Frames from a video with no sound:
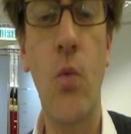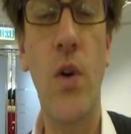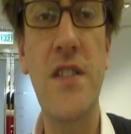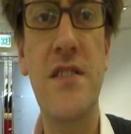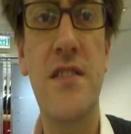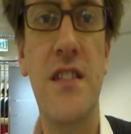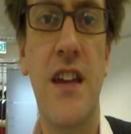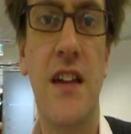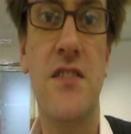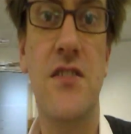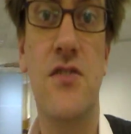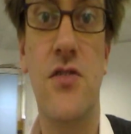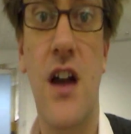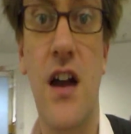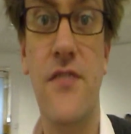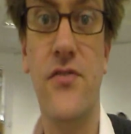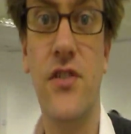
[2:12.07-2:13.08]
What's the next
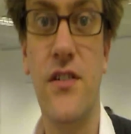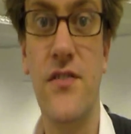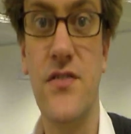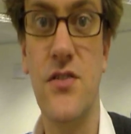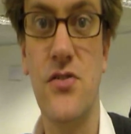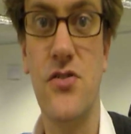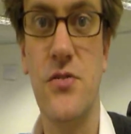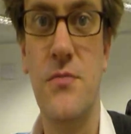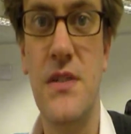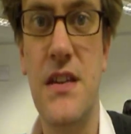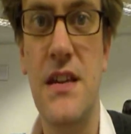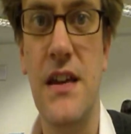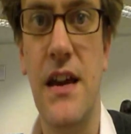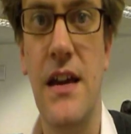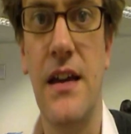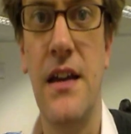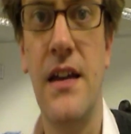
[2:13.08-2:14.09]
driver of social
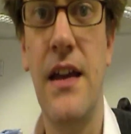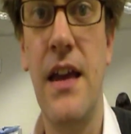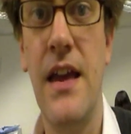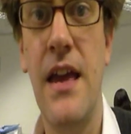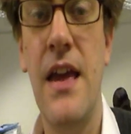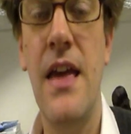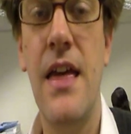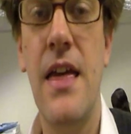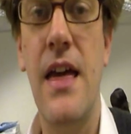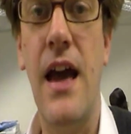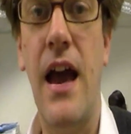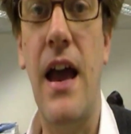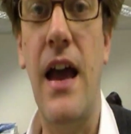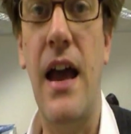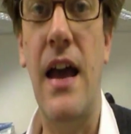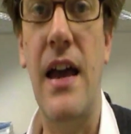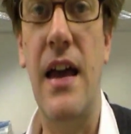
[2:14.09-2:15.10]
media?
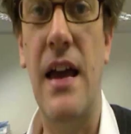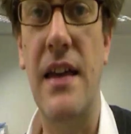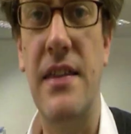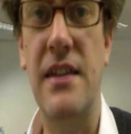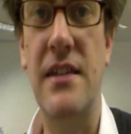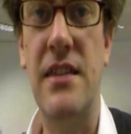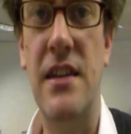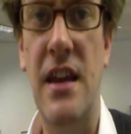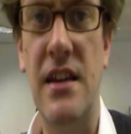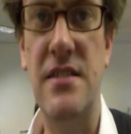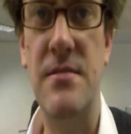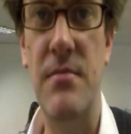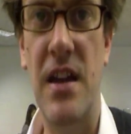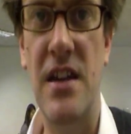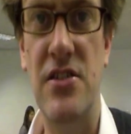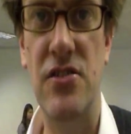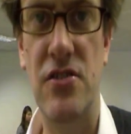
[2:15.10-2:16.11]
I think the
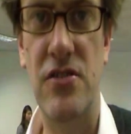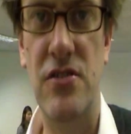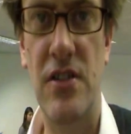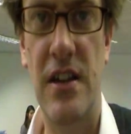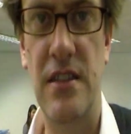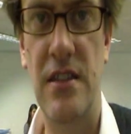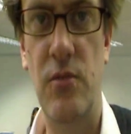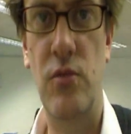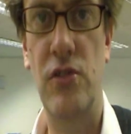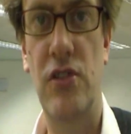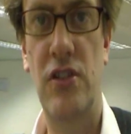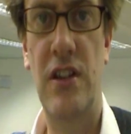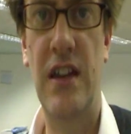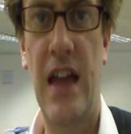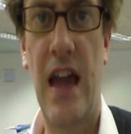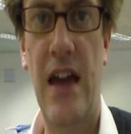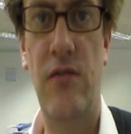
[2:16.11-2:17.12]
next major trend that we're
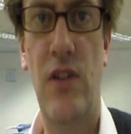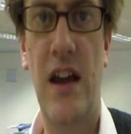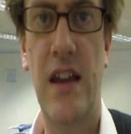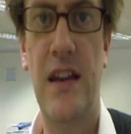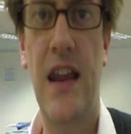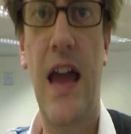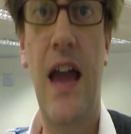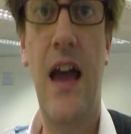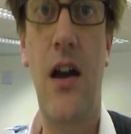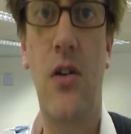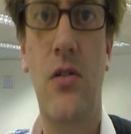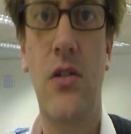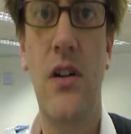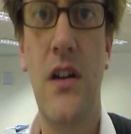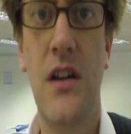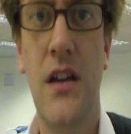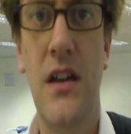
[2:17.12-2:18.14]
looking at right
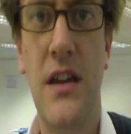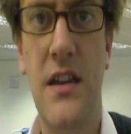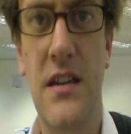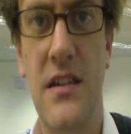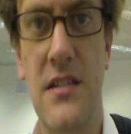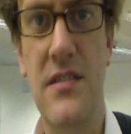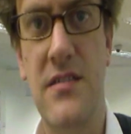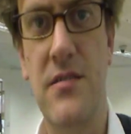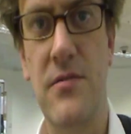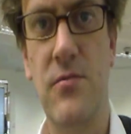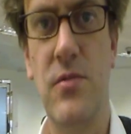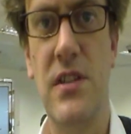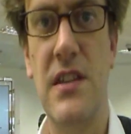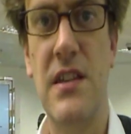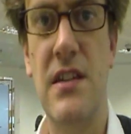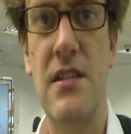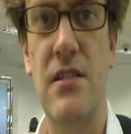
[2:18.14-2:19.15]
now is
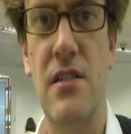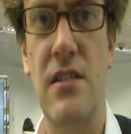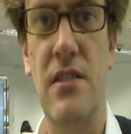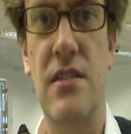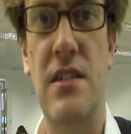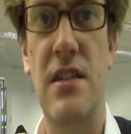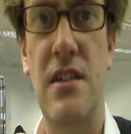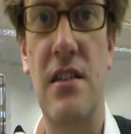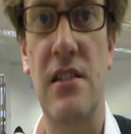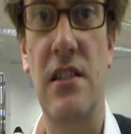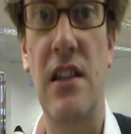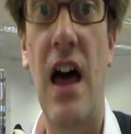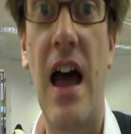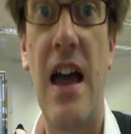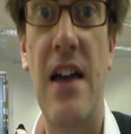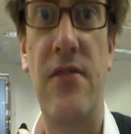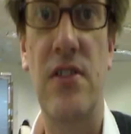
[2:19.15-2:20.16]
really the
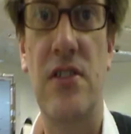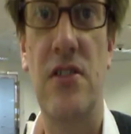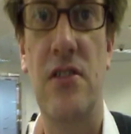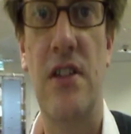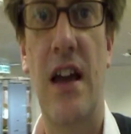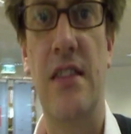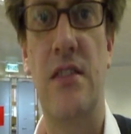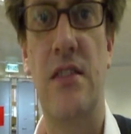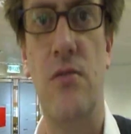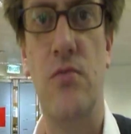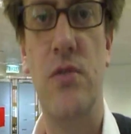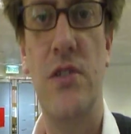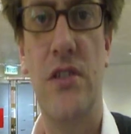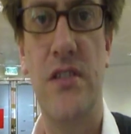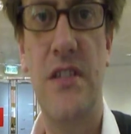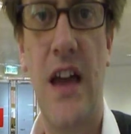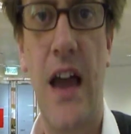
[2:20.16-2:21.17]
live internet, the
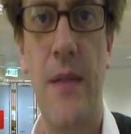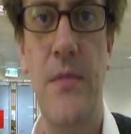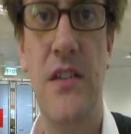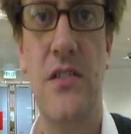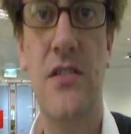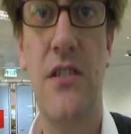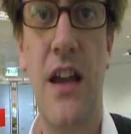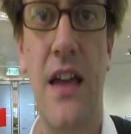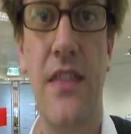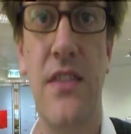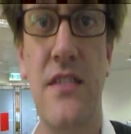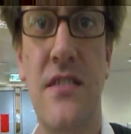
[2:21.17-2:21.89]
real-time internet.